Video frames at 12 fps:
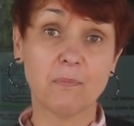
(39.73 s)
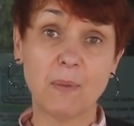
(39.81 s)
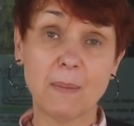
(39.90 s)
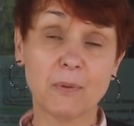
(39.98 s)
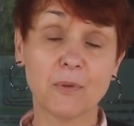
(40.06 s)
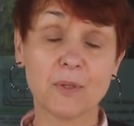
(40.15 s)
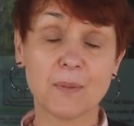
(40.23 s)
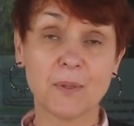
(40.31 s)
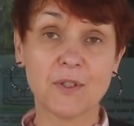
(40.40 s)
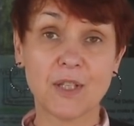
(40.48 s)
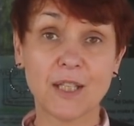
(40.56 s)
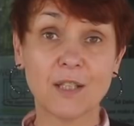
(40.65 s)
people who were
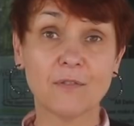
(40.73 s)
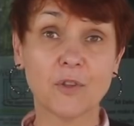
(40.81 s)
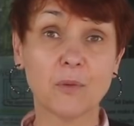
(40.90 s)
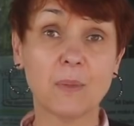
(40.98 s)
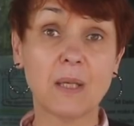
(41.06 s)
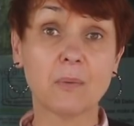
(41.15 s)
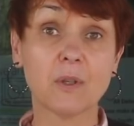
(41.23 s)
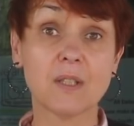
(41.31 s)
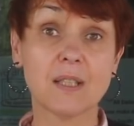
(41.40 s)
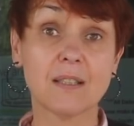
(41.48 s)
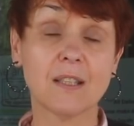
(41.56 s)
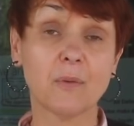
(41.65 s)
supposed to interview me were
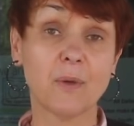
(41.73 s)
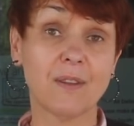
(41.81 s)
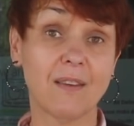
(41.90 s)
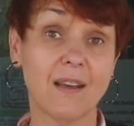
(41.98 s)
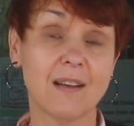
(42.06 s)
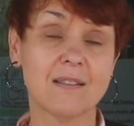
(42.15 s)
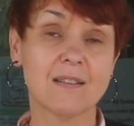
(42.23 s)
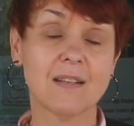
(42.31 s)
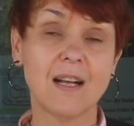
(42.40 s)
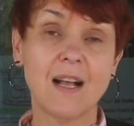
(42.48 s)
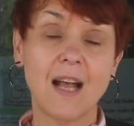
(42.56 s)
dealing with kids.